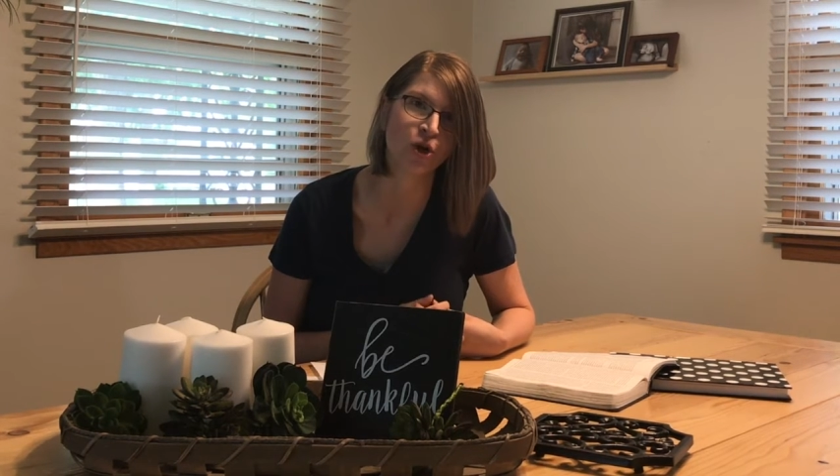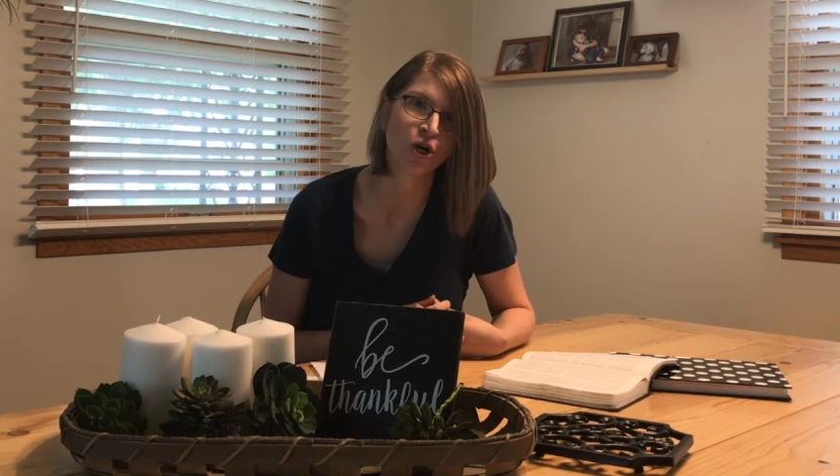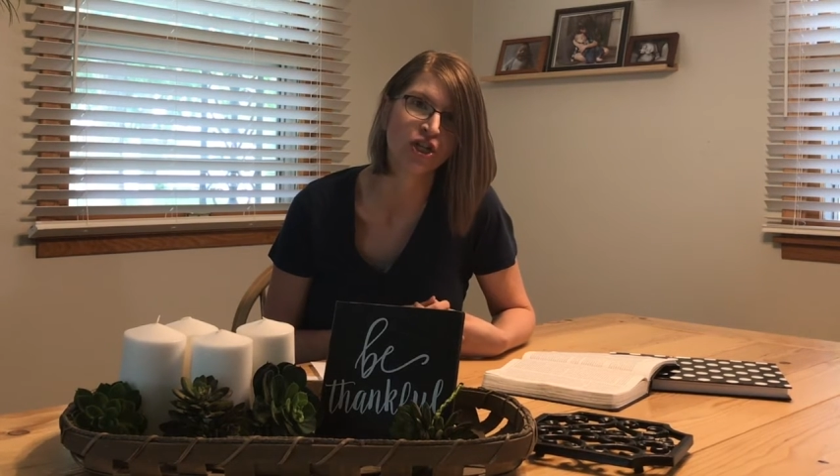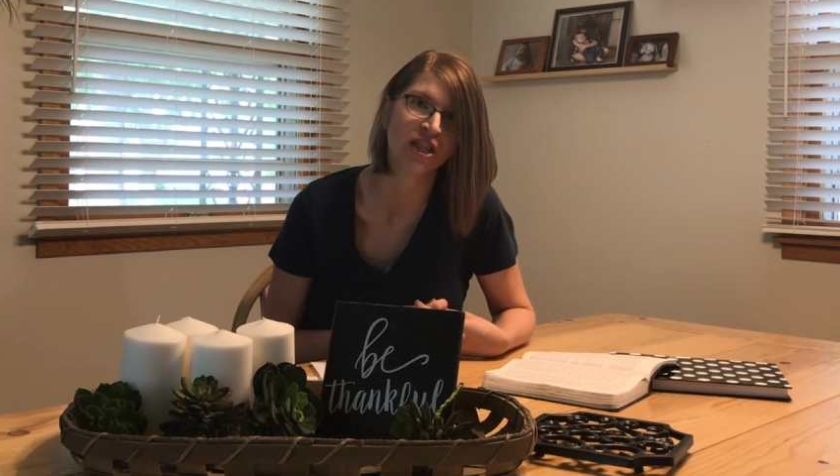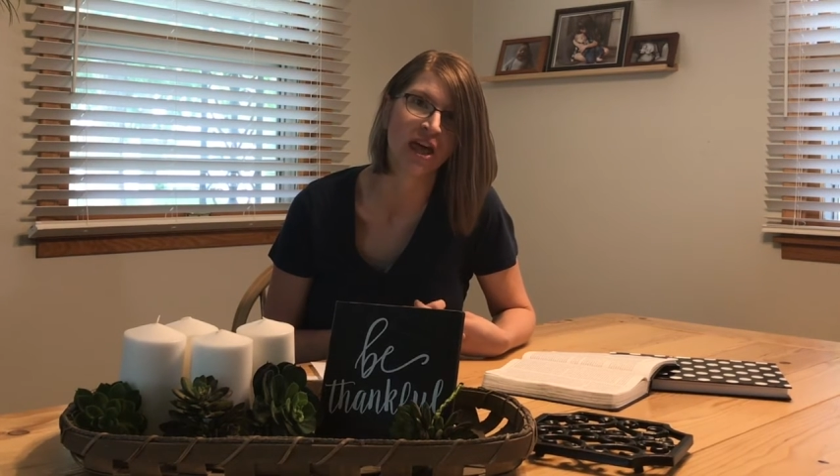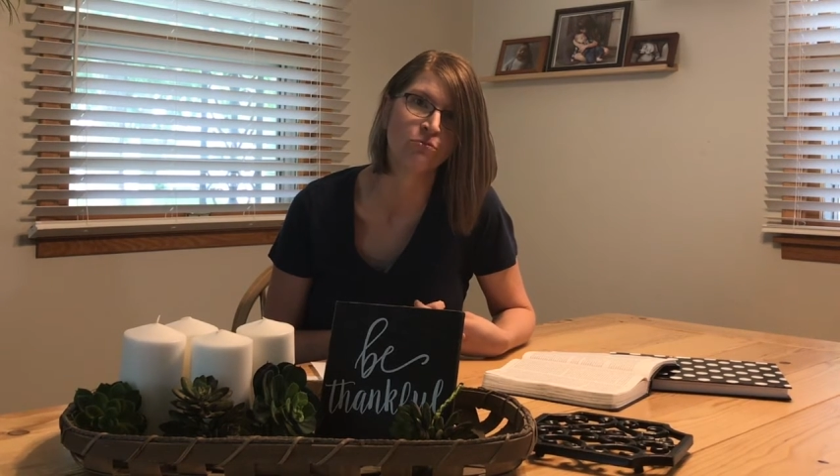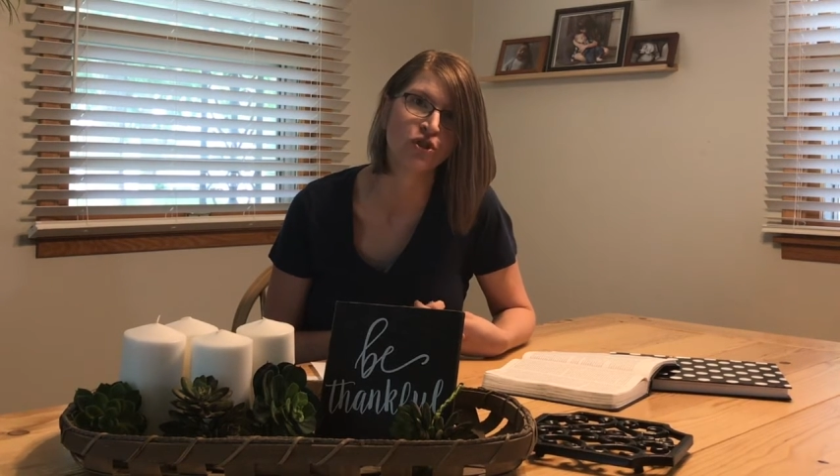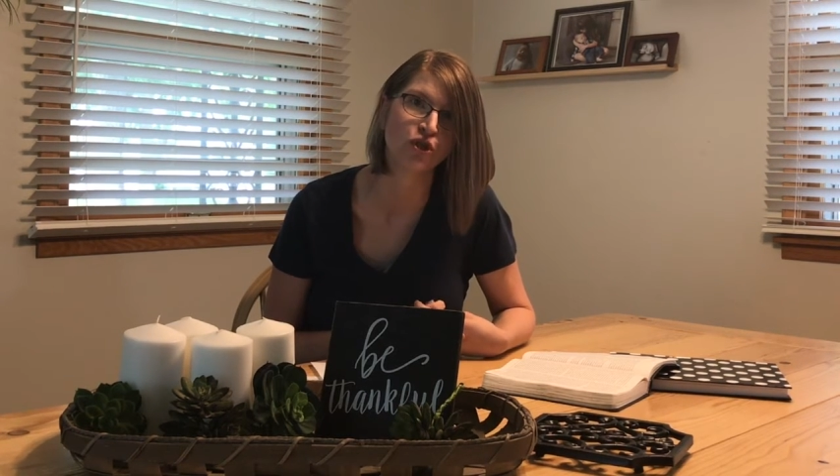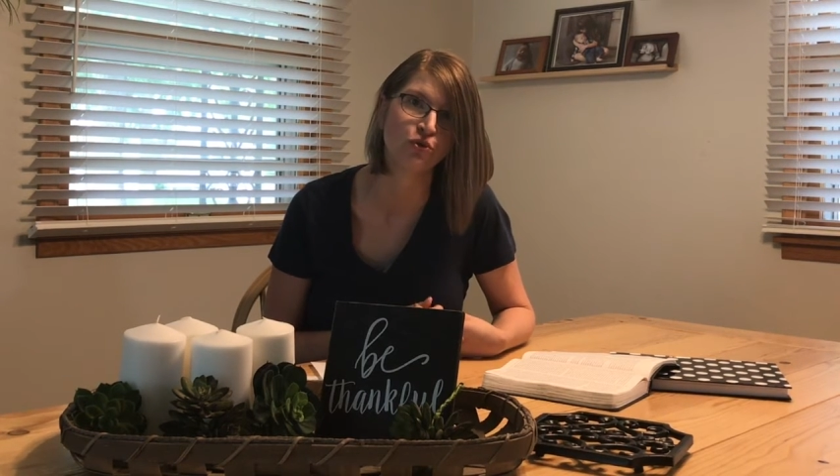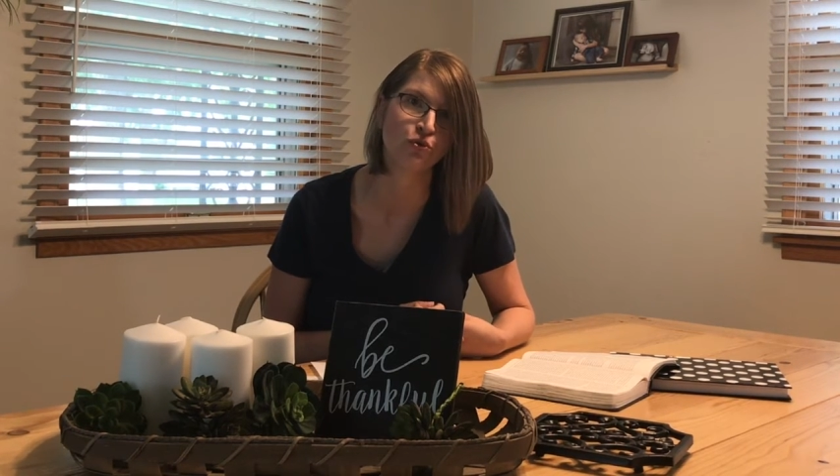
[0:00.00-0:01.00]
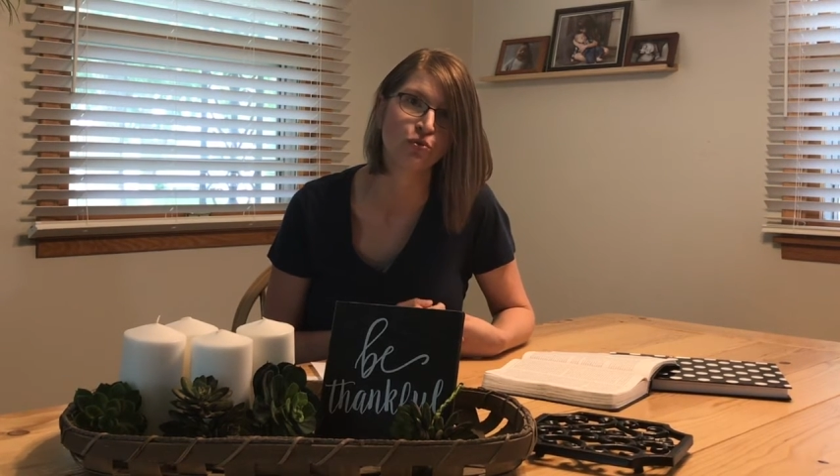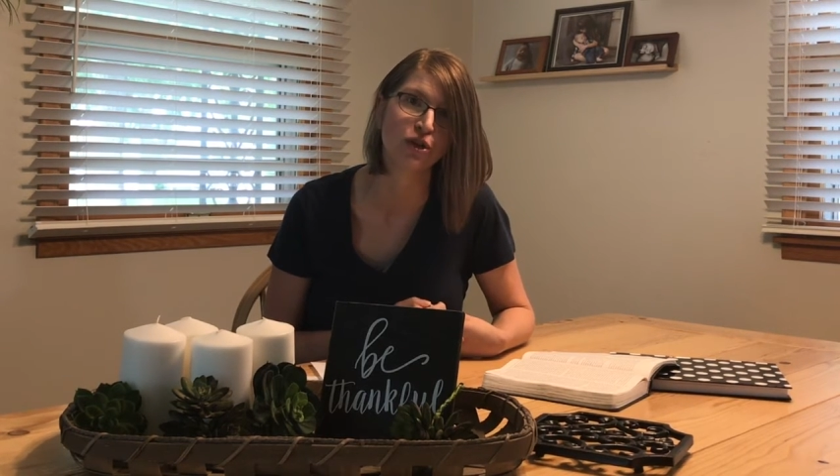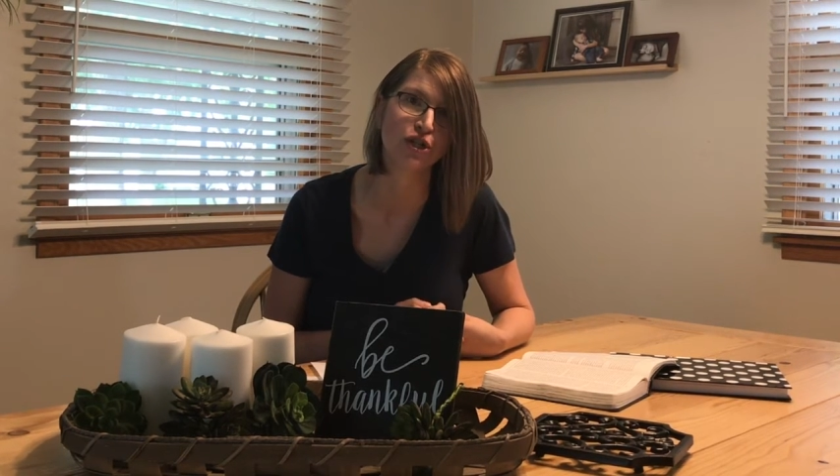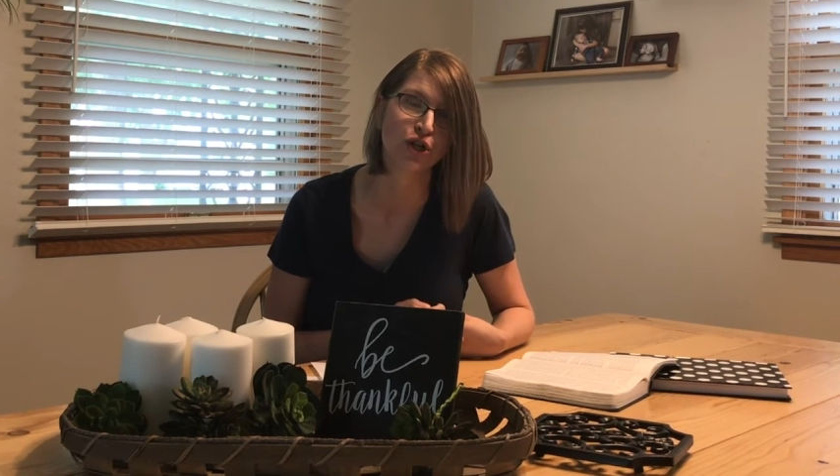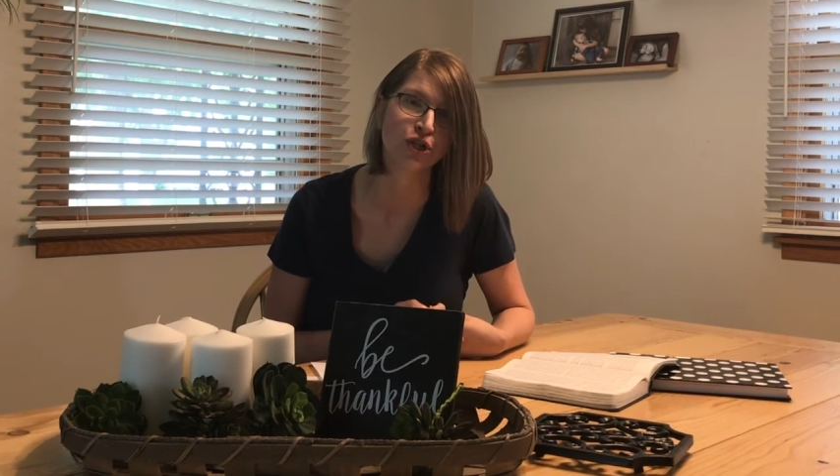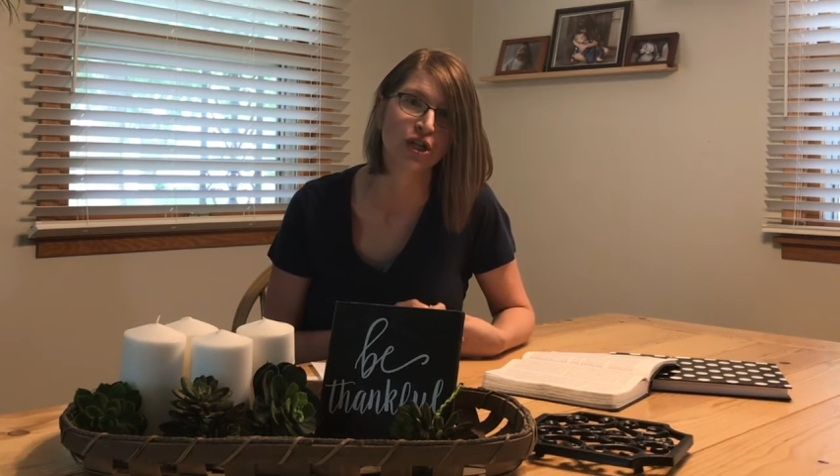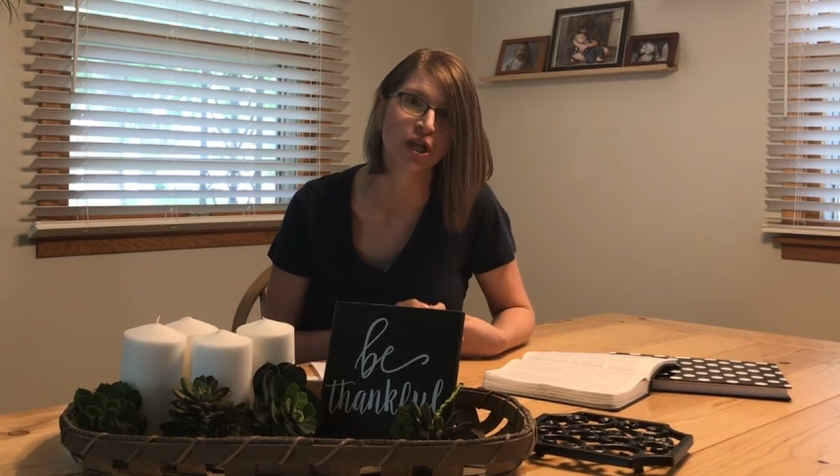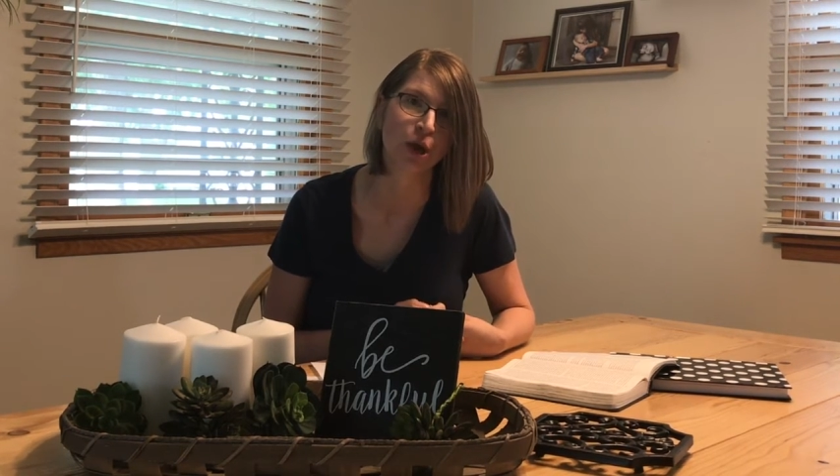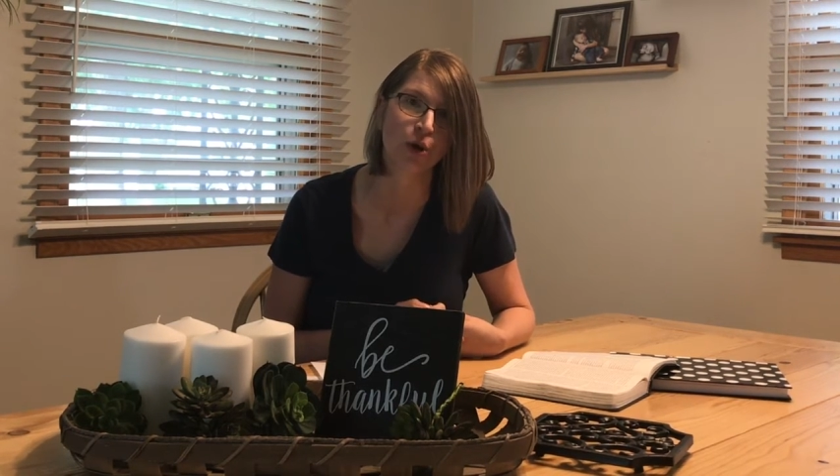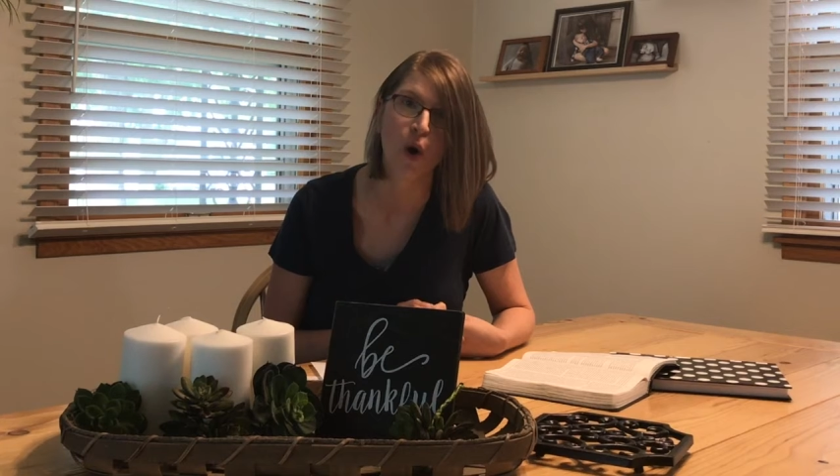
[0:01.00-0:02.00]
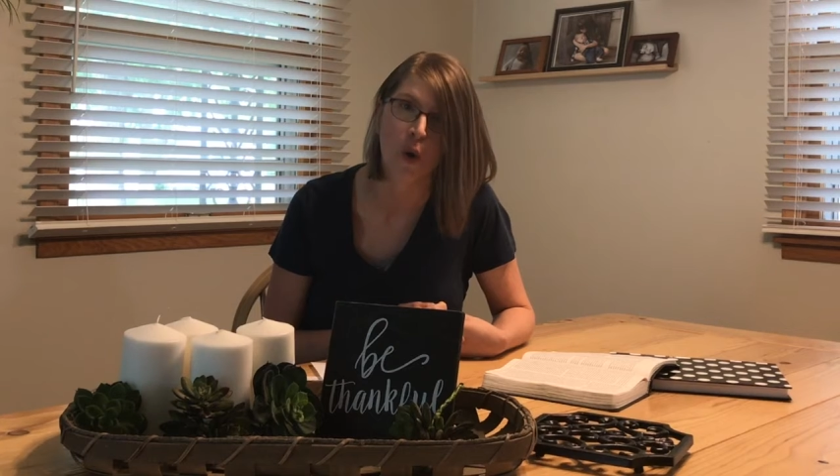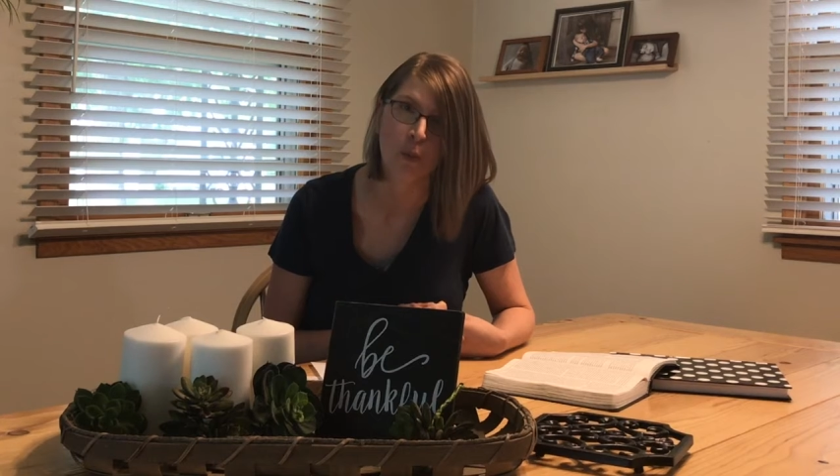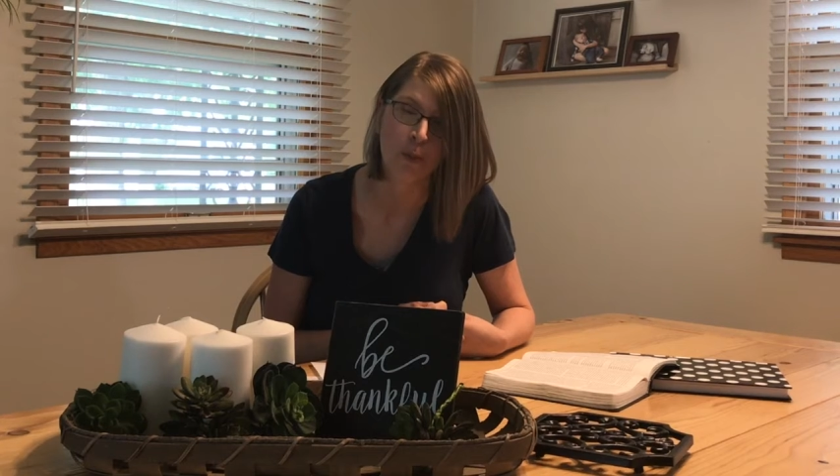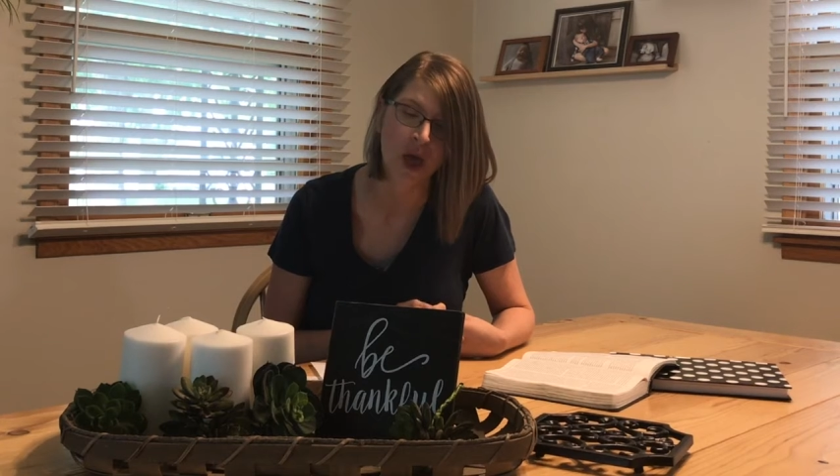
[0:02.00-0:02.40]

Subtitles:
urging them to return to their home.